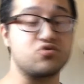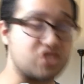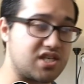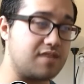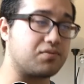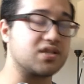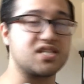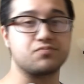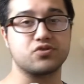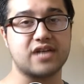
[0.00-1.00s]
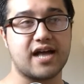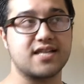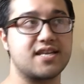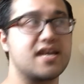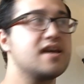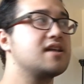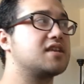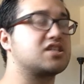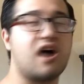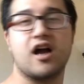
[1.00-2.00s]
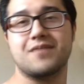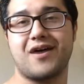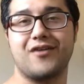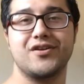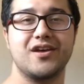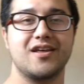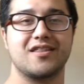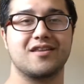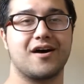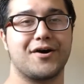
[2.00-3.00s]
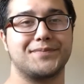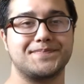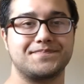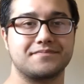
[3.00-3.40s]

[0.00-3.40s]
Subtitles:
You see police brutality. They talk about the